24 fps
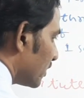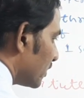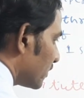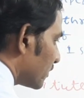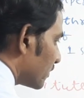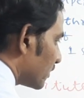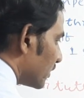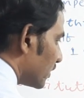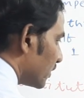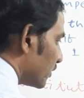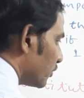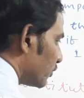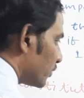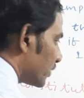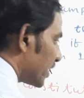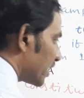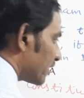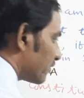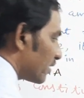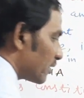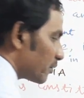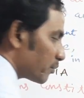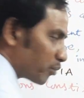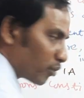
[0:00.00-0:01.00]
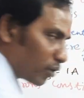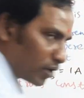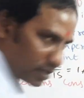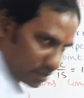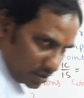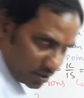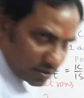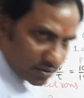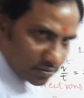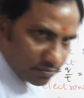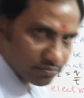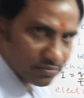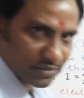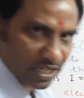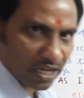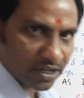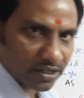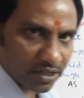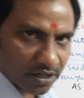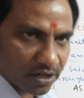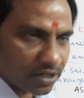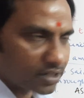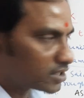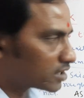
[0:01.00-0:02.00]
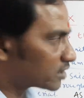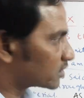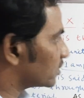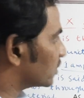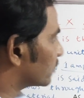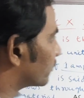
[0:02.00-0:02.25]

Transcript: is, you take one point on a conductor,